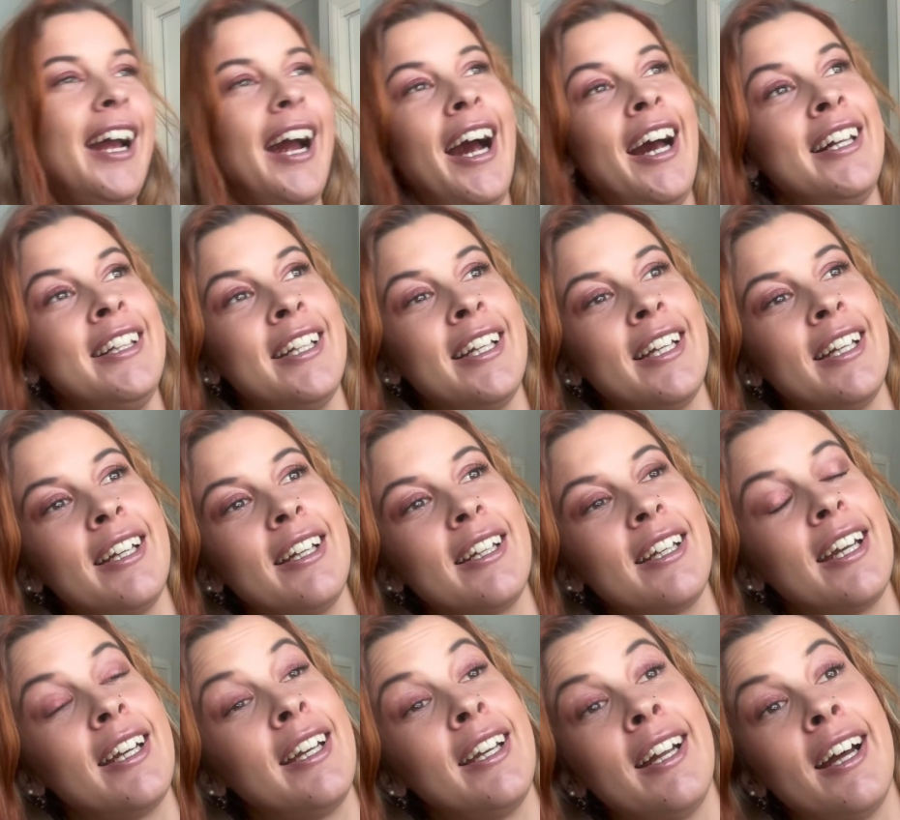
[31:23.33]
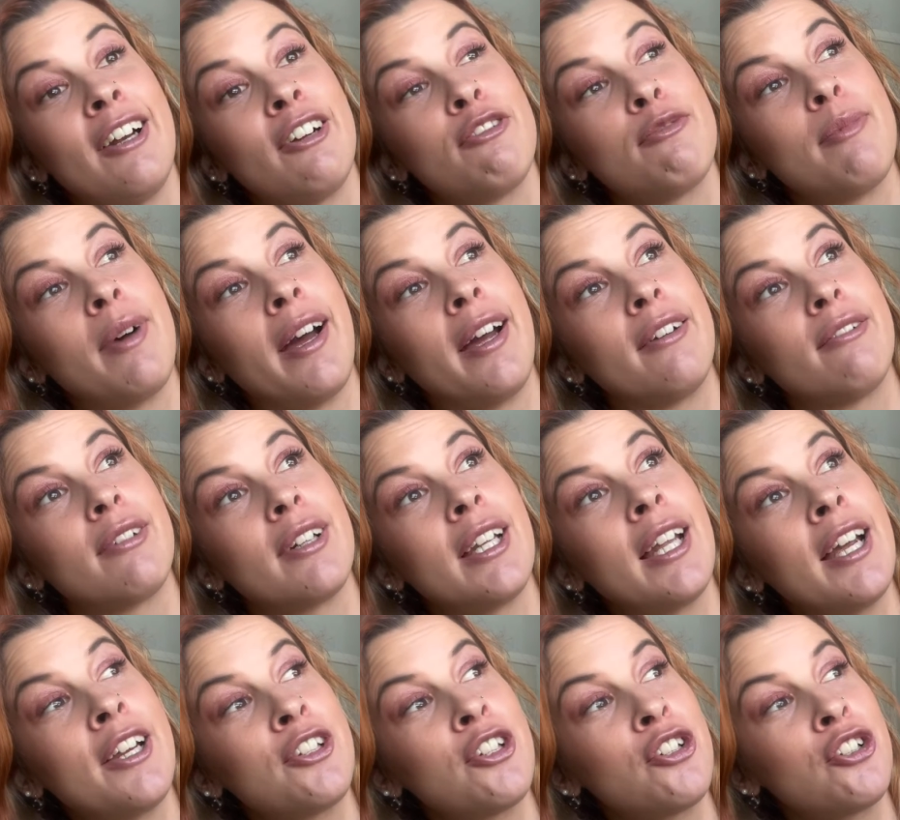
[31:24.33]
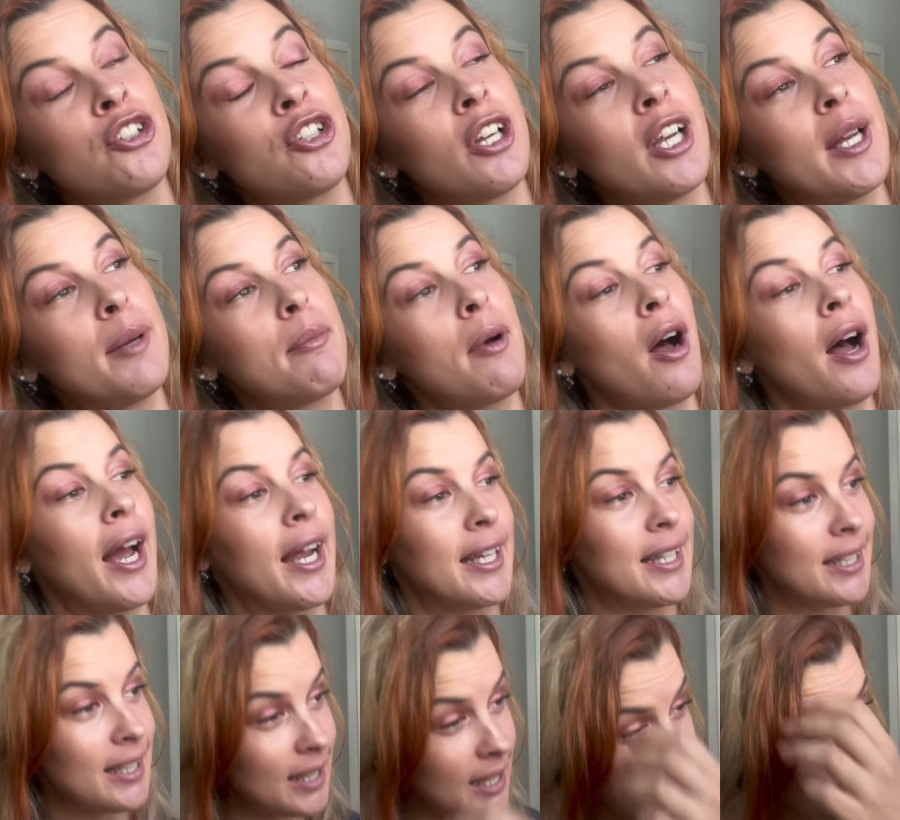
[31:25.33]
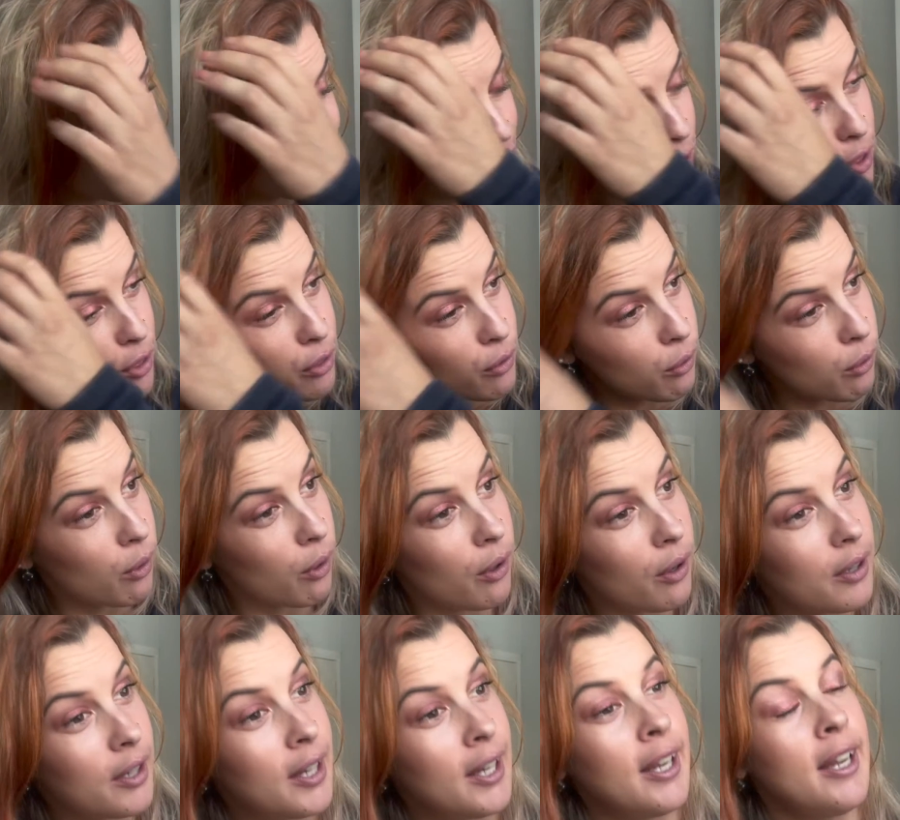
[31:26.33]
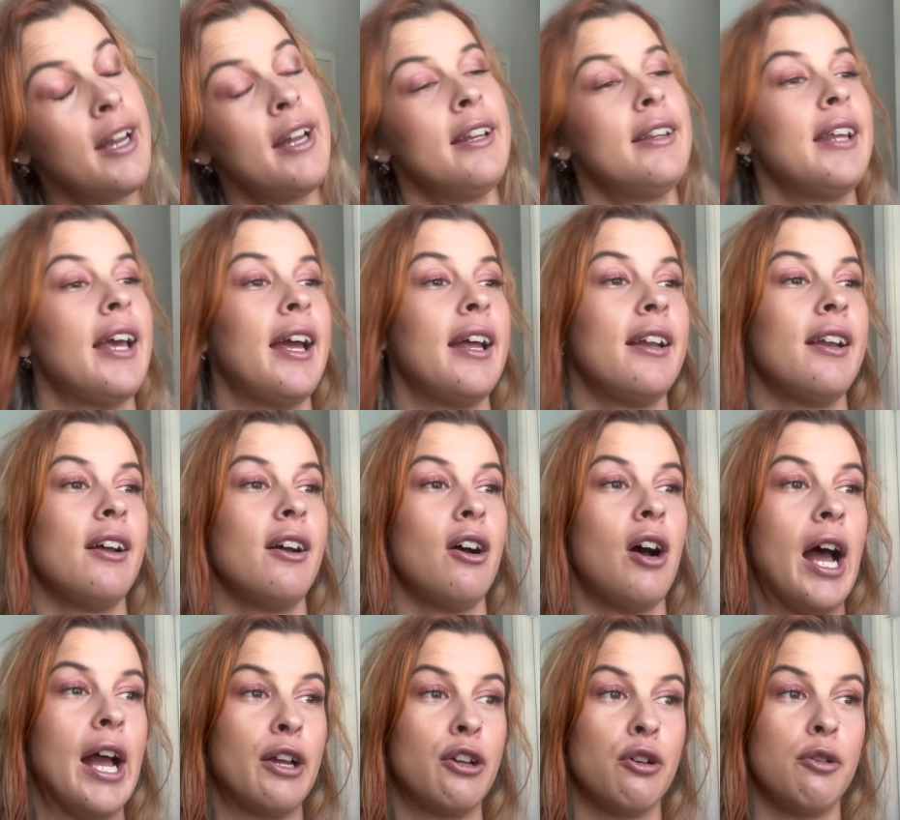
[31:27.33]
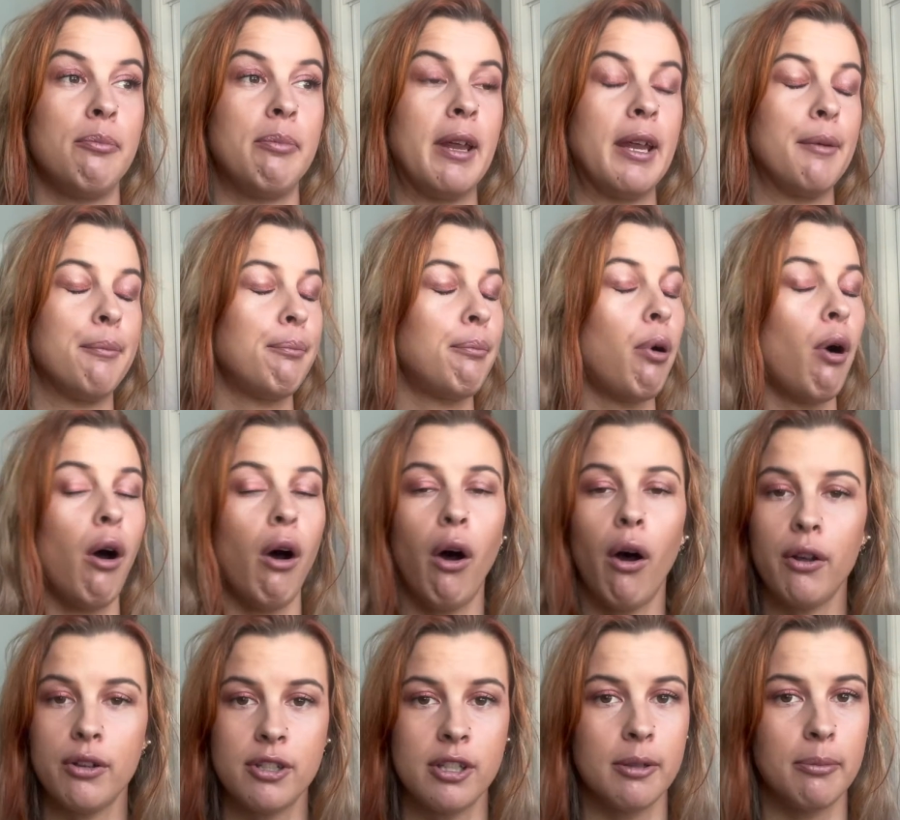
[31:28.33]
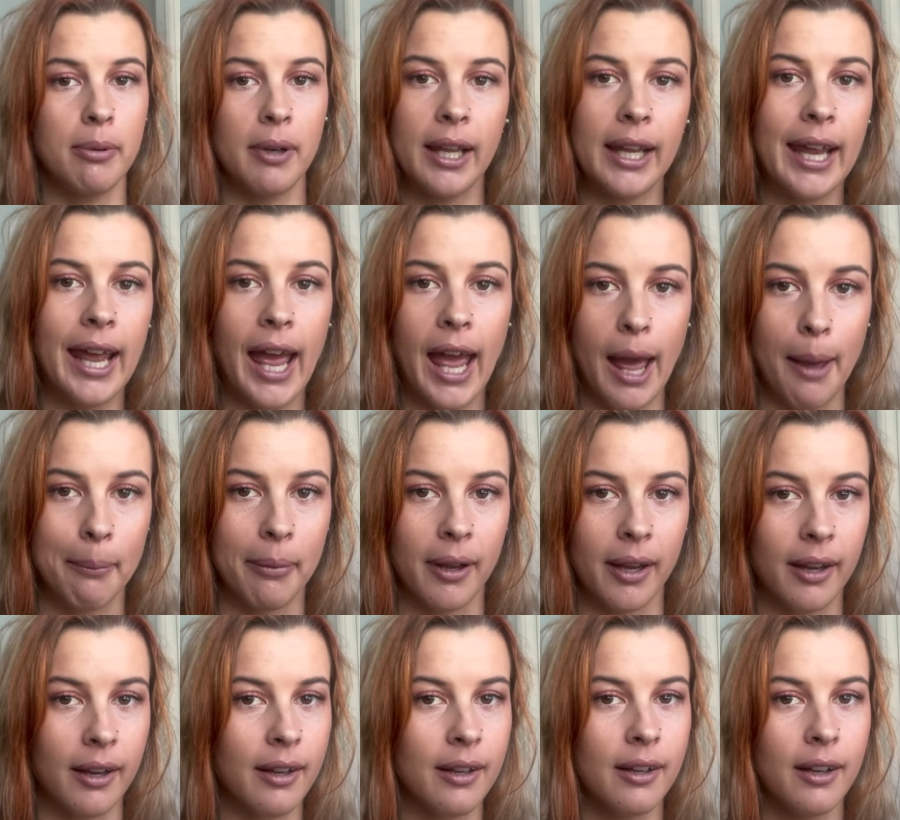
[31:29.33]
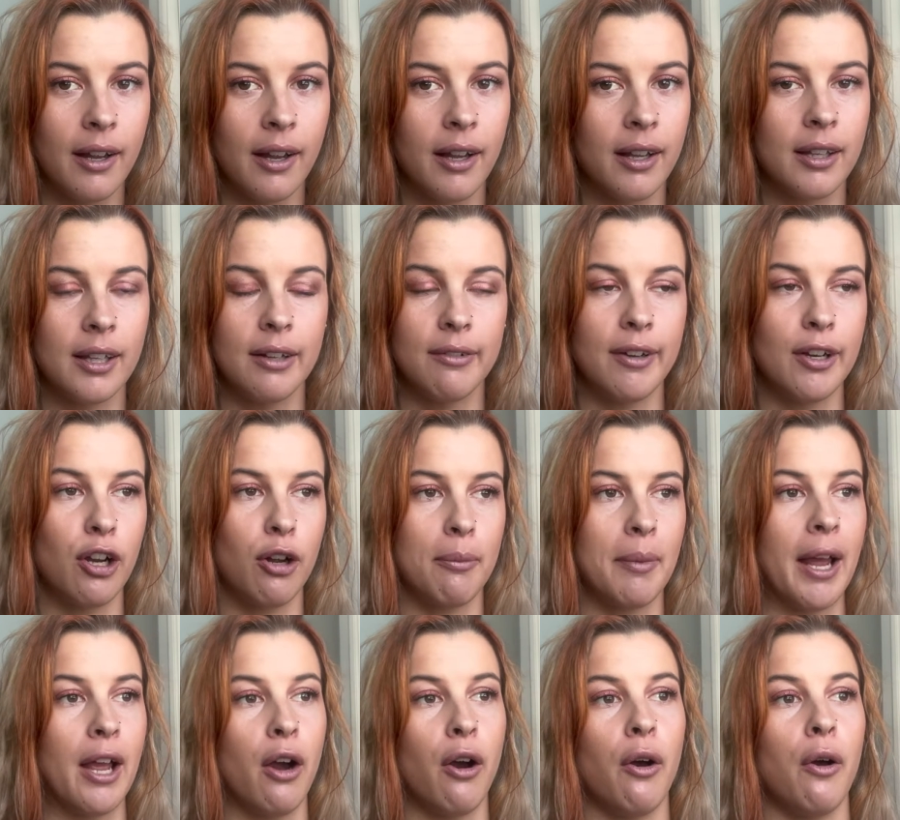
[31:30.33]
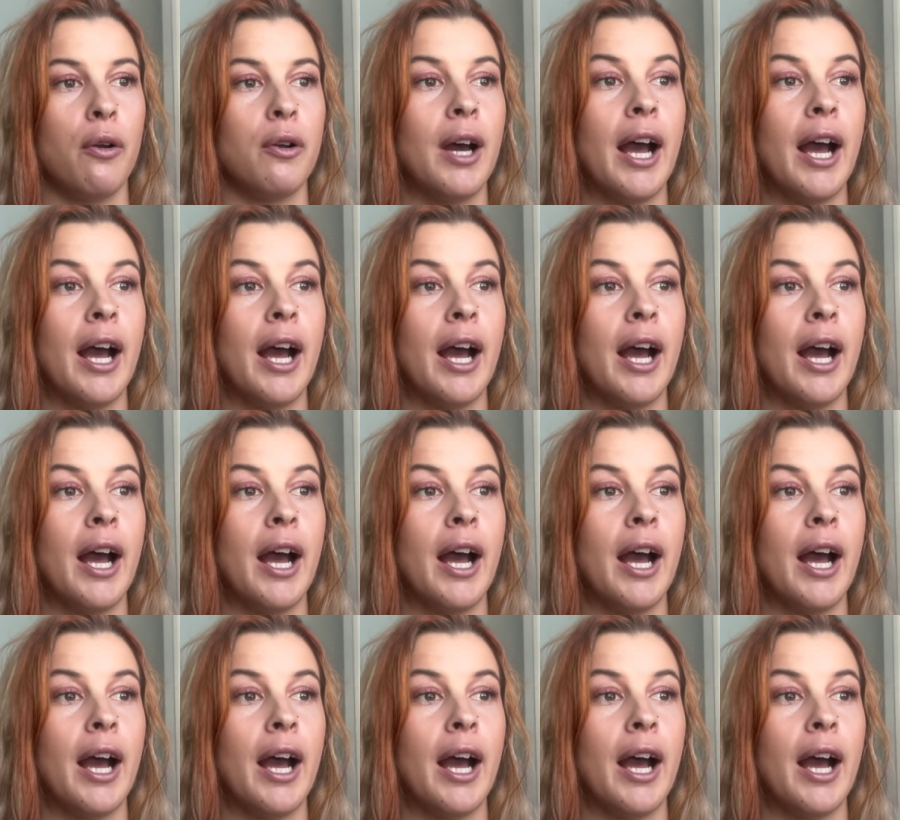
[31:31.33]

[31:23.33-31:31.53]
And then getting out of my relationship, I never thought that I could be possibly happy living on my own.